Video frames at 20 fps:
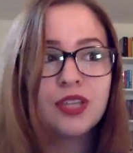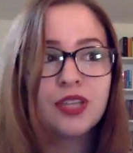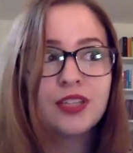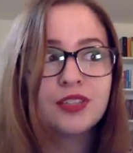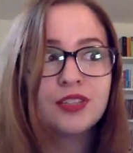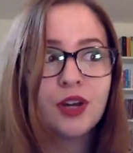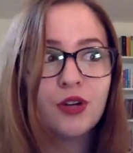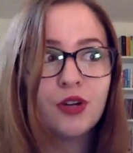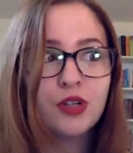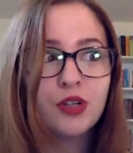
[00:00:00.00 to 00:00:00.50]
like
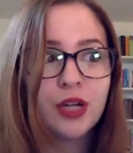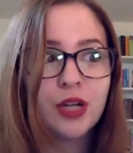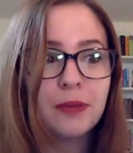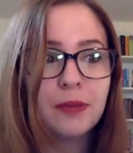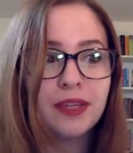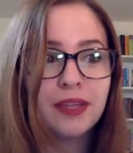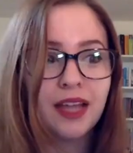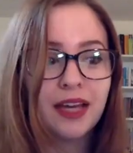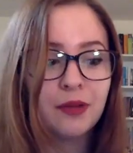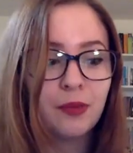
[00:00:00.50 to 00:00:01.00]
so
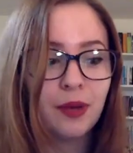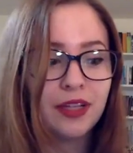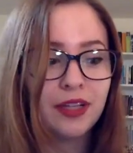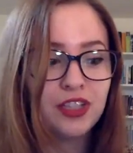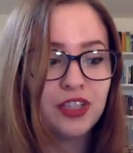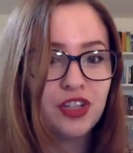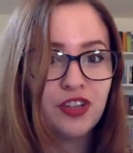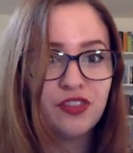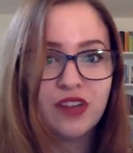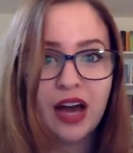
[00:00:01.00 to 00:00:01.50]
creepy, like when
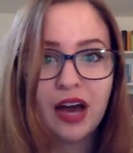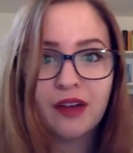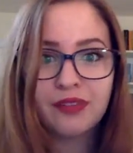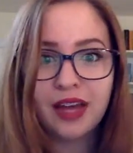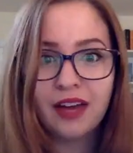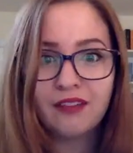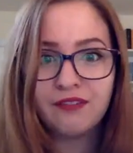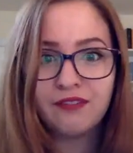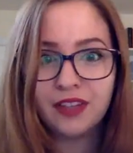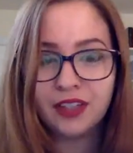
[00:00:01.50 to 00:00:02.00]
she found
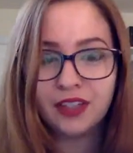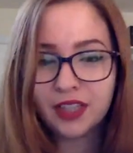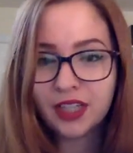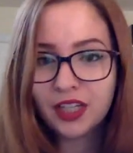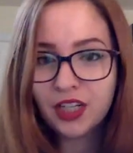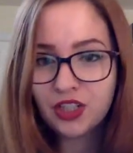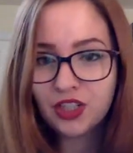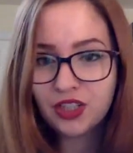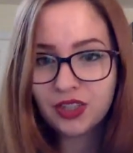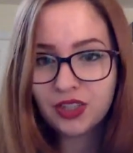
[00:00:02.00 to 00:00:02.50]
that
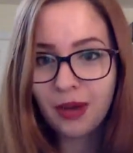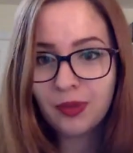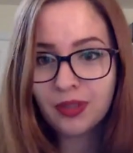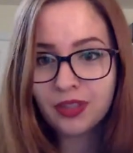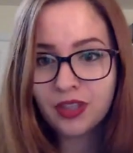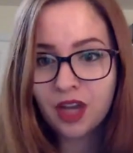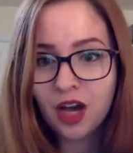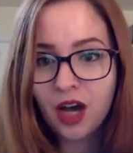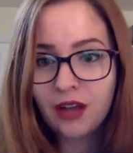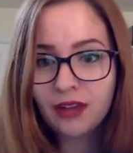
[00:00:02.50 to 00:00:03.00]
village that
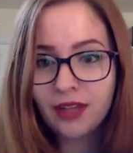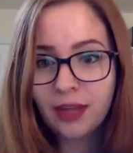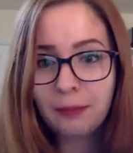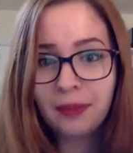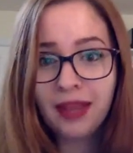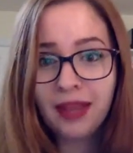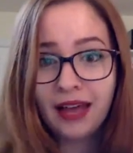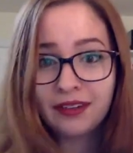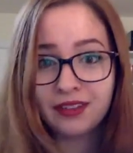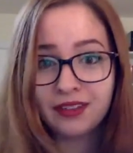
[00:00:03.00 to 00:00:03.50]
was on that
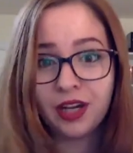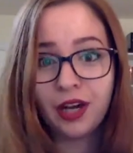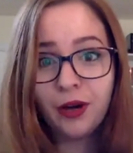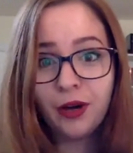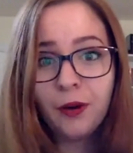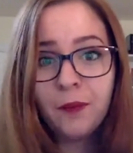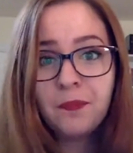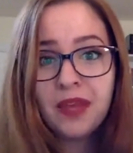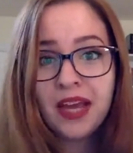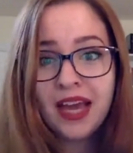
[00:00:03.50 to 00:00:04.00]

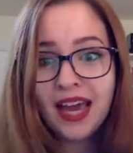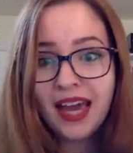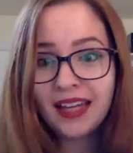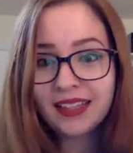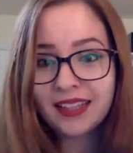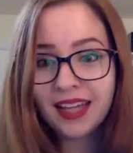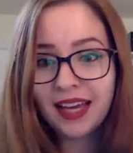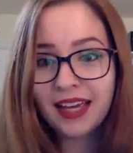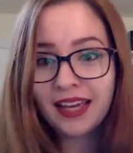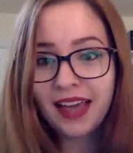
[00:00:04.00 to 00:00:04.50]
plateau
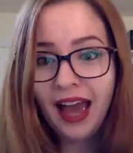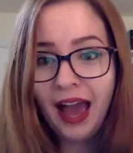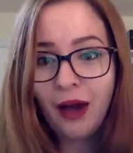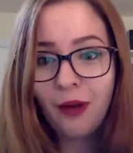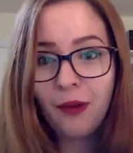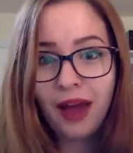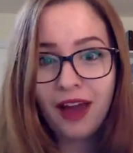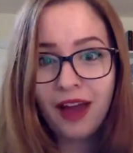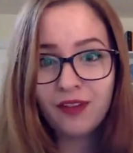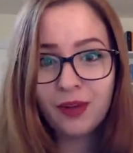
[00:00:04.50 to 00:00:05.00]
and like
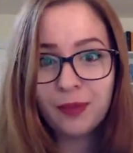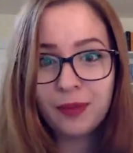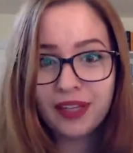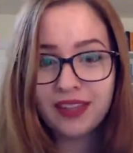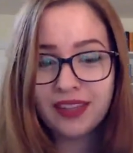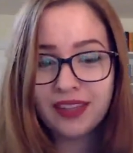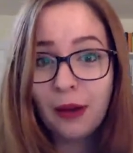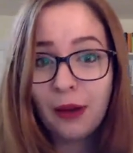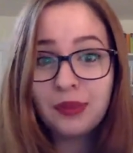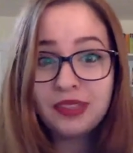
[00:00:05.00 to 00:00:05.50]
how
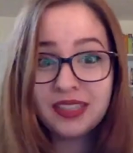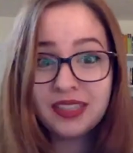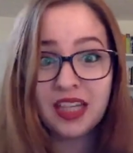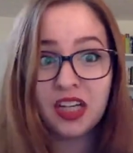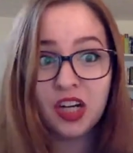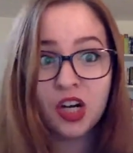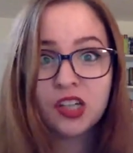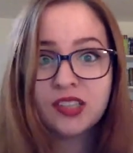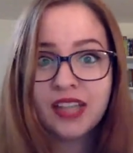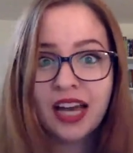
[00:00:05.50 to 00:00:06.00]
everybody, that was like
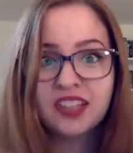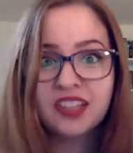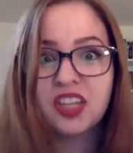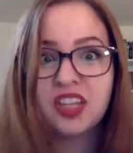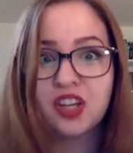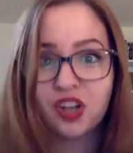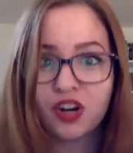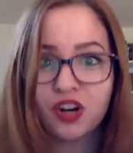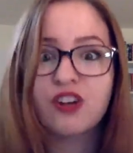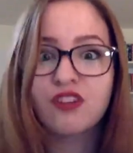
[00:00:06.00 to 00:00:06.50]

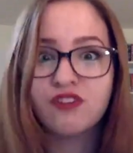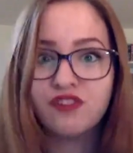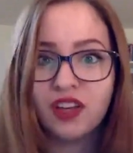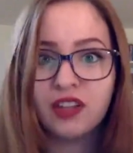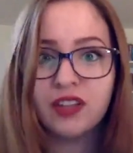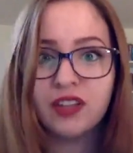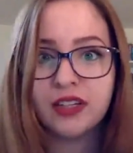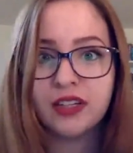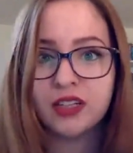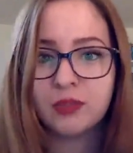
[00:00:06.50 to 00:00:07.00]
technically her
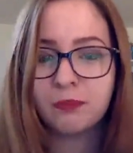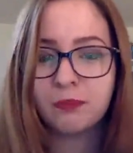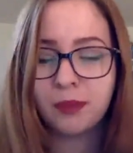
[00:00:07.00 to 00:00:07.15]
village